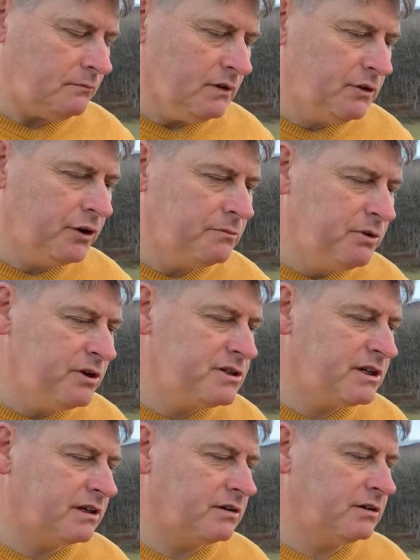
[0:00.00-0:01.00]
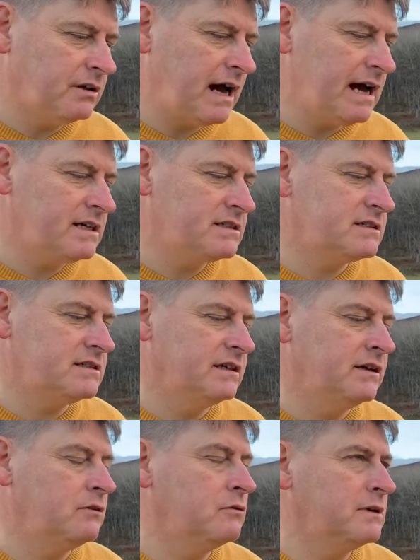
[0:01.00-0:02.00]
Good music has and
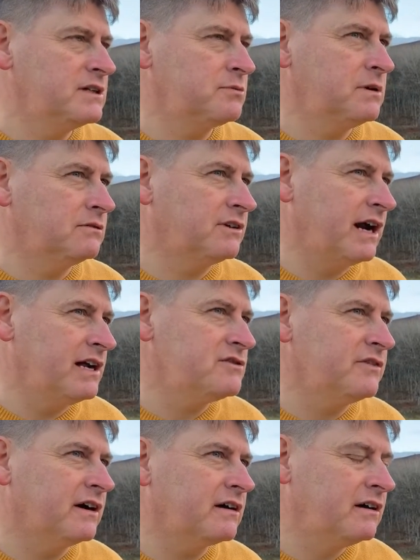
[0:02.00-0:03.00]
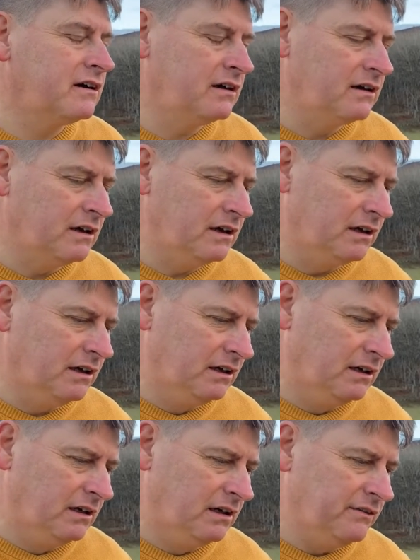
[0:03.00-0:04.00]
always will transfer
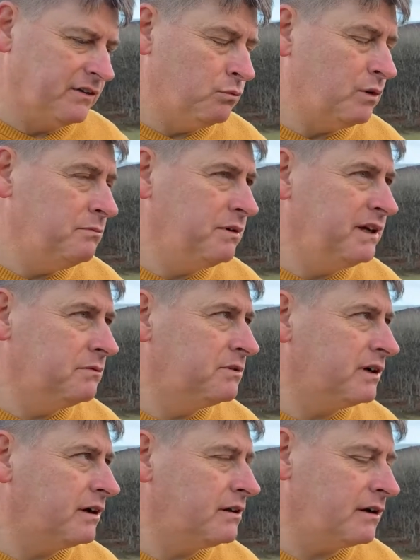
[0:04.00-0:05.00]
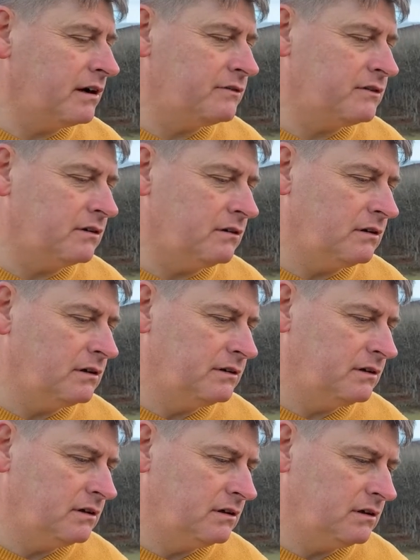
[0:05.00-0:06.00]
from one medium to another, after all,
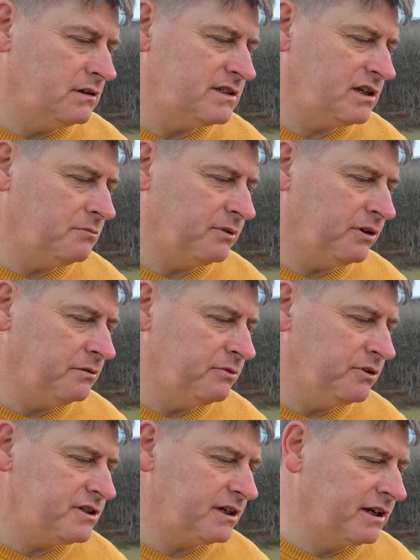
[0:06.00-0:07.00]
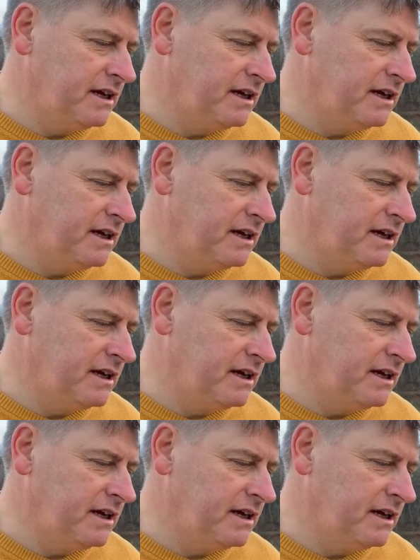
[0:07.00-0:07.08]
and still be good music.